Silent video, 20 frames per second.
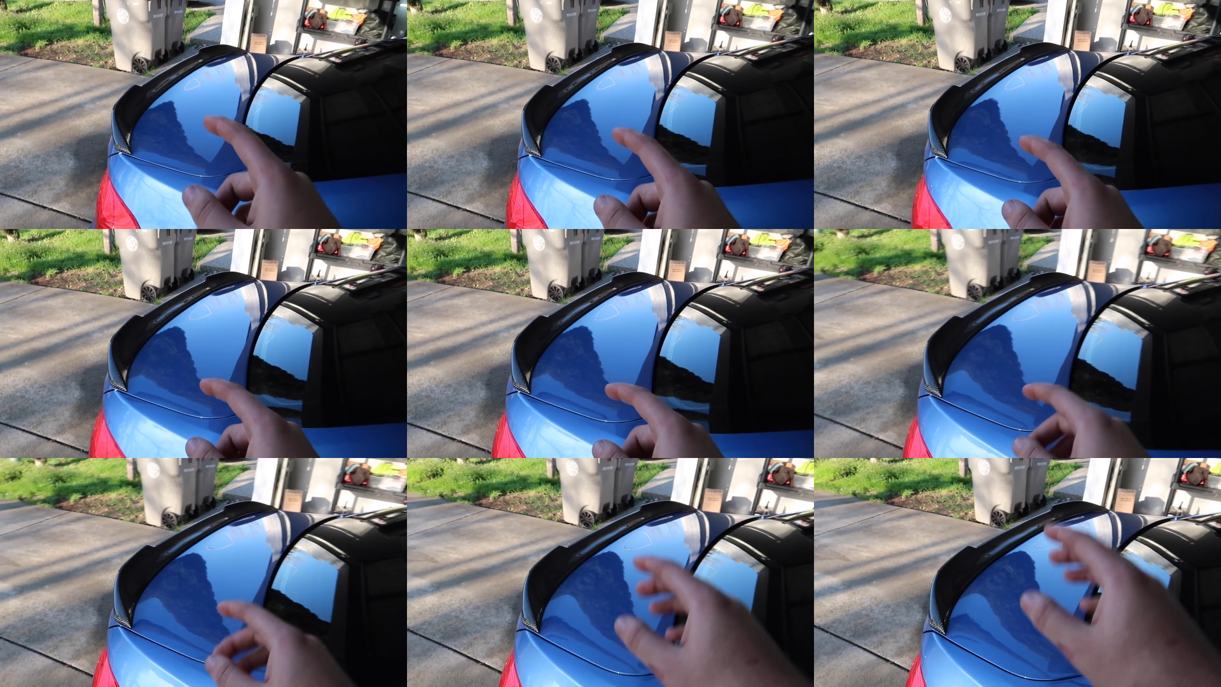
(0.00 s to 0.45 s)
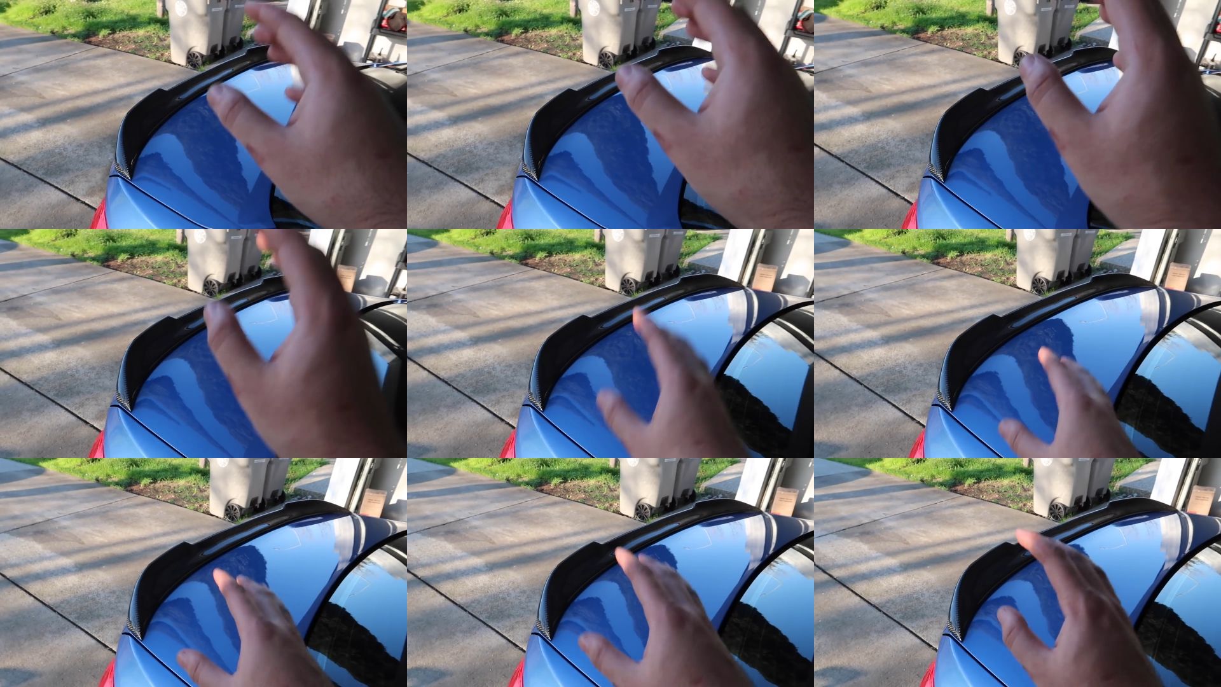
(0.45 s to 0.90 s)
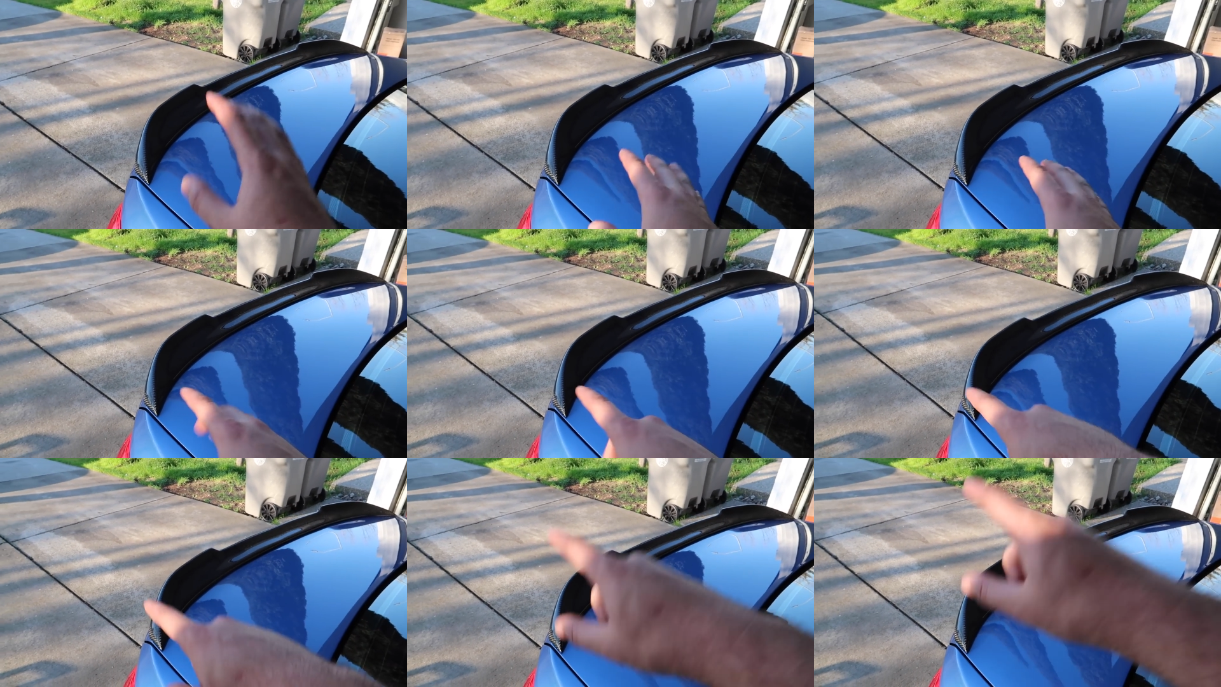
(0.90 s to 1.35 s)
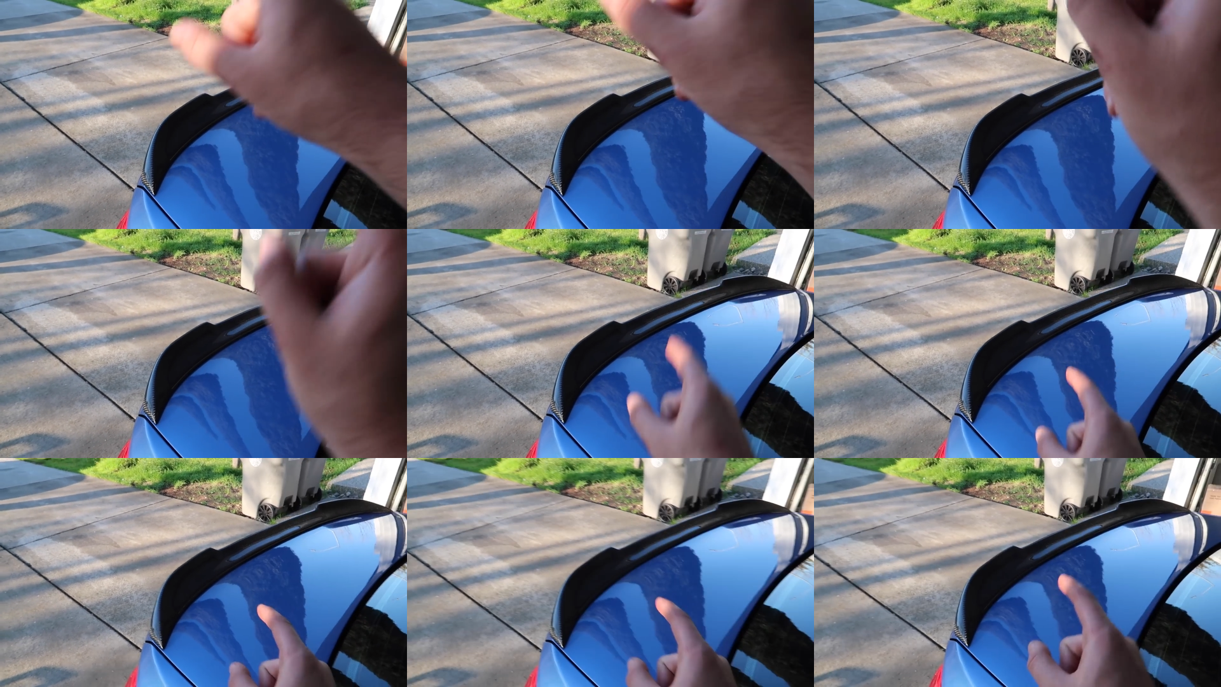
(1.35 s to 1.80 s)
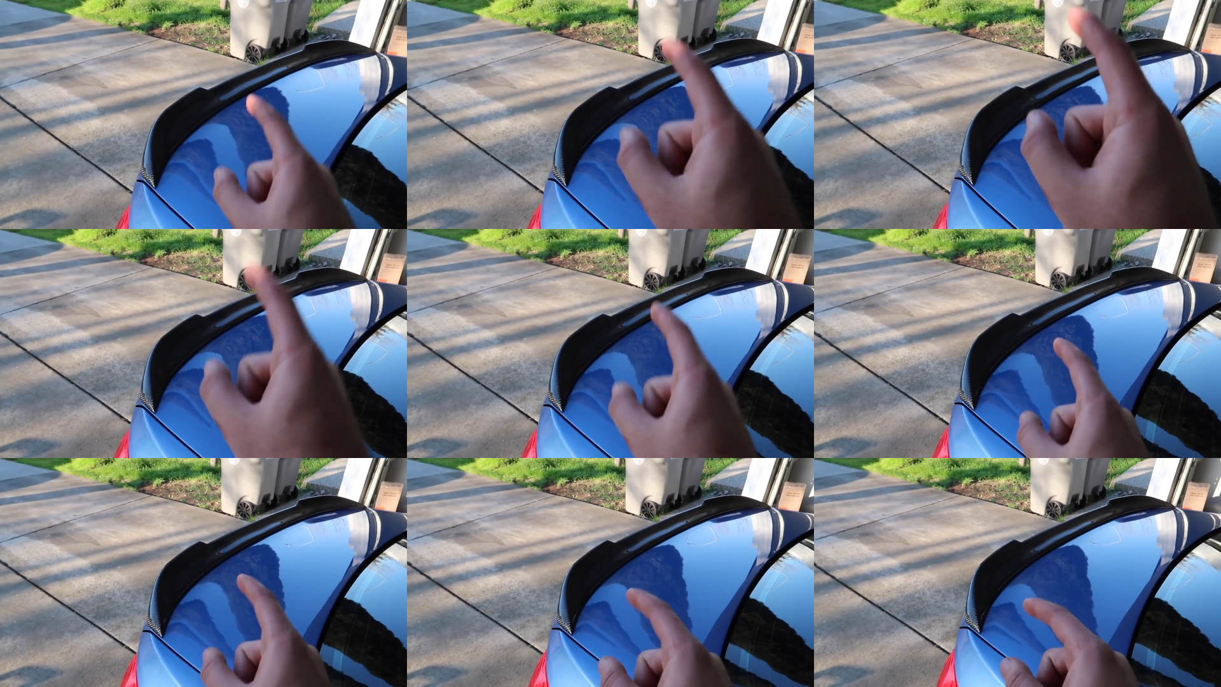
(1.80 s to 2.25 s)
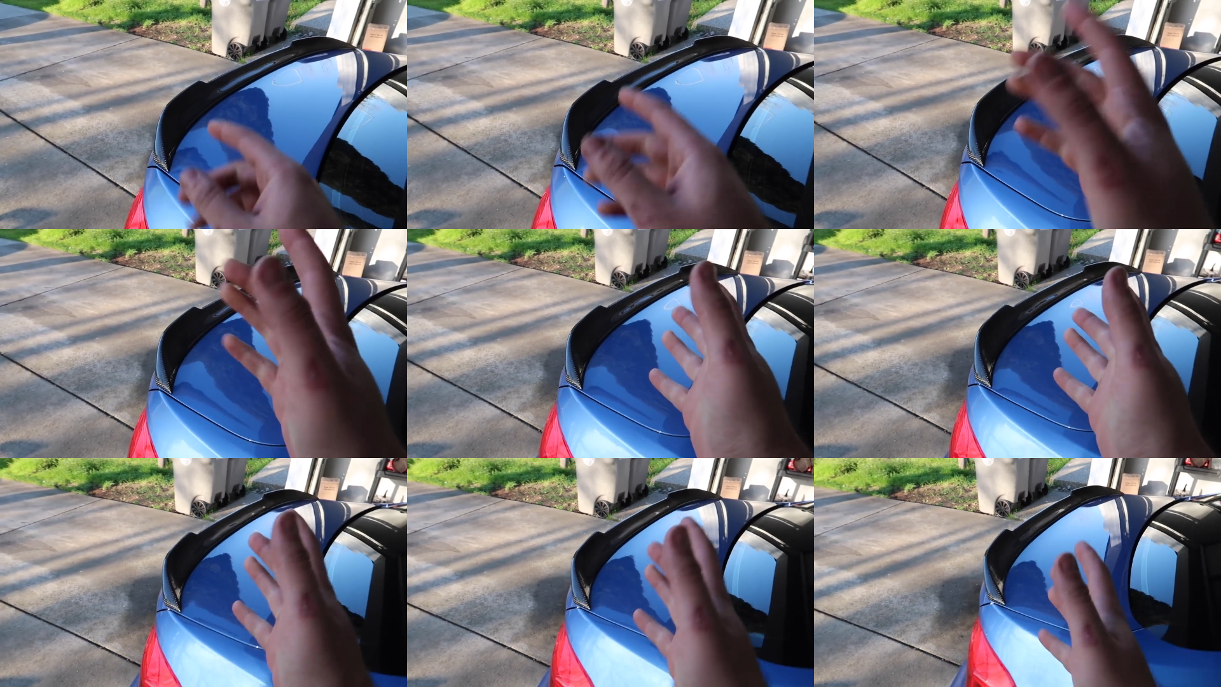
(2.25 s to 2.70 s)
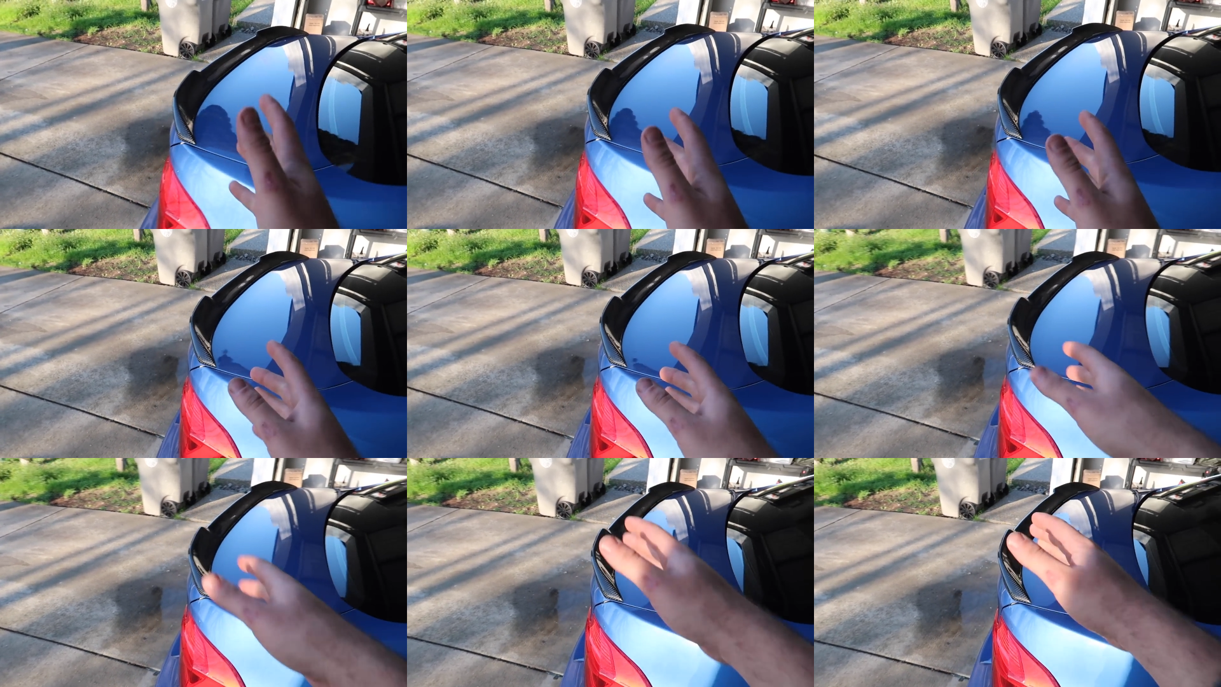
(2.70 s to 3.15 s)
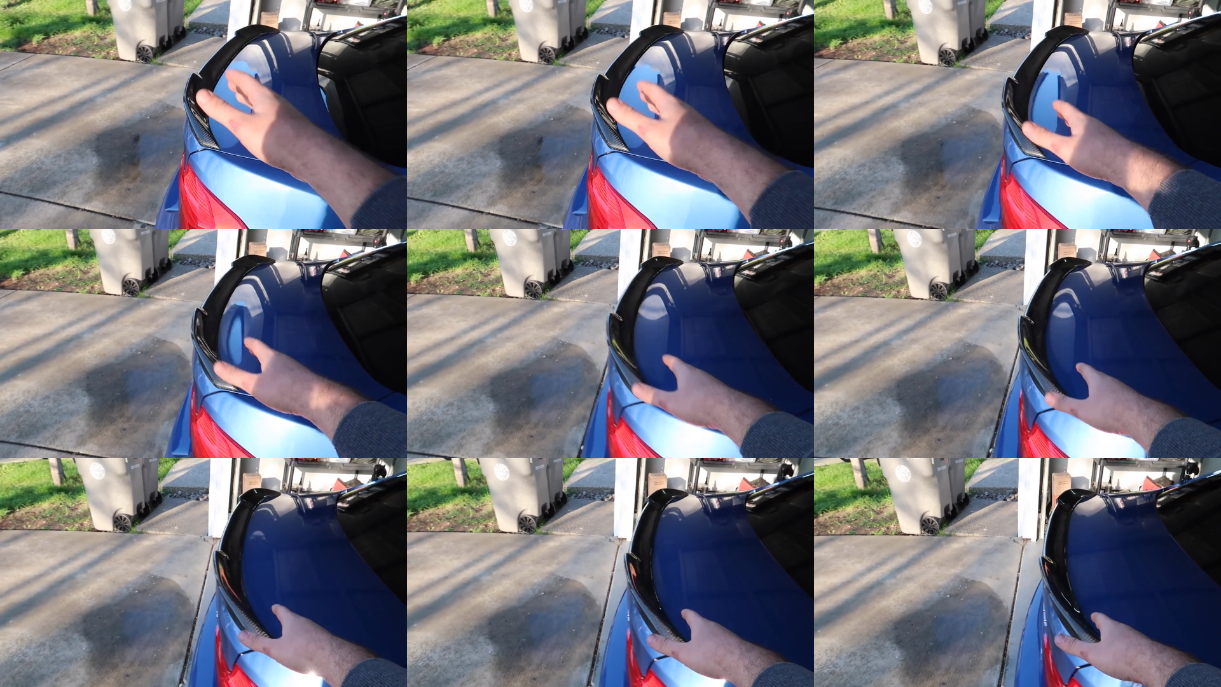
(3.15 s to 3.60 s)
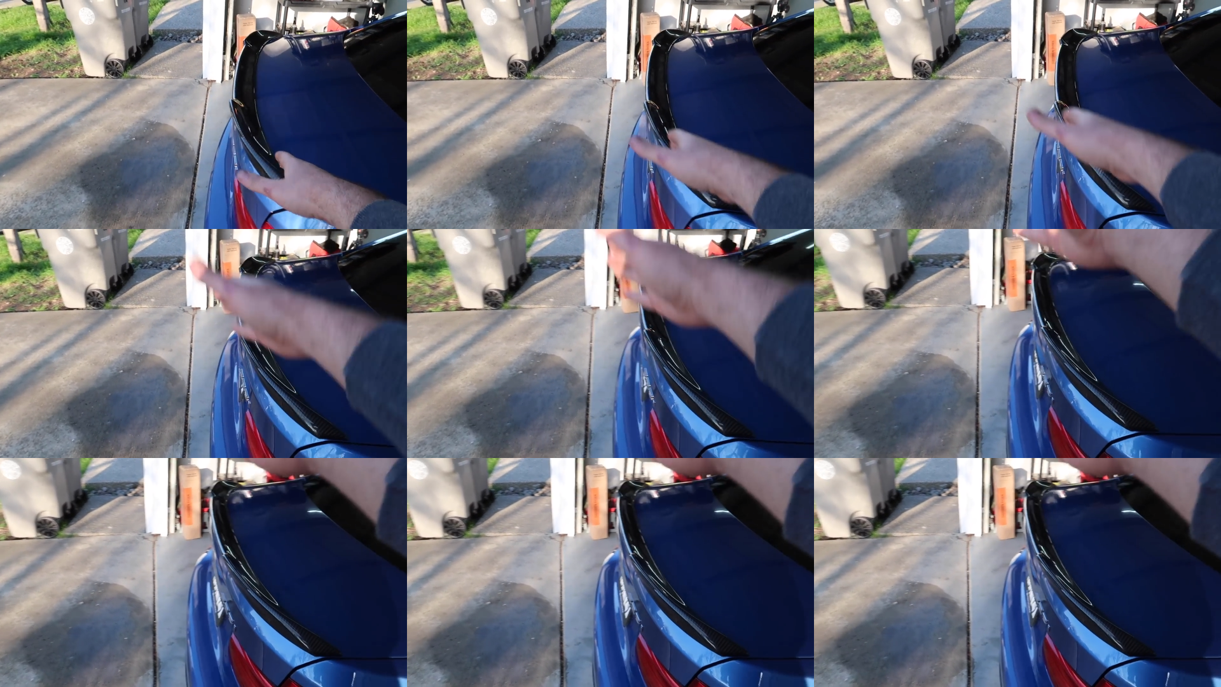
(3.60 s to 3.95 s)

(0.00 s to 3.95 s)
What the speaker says: No face is visible, so there are no lips to read.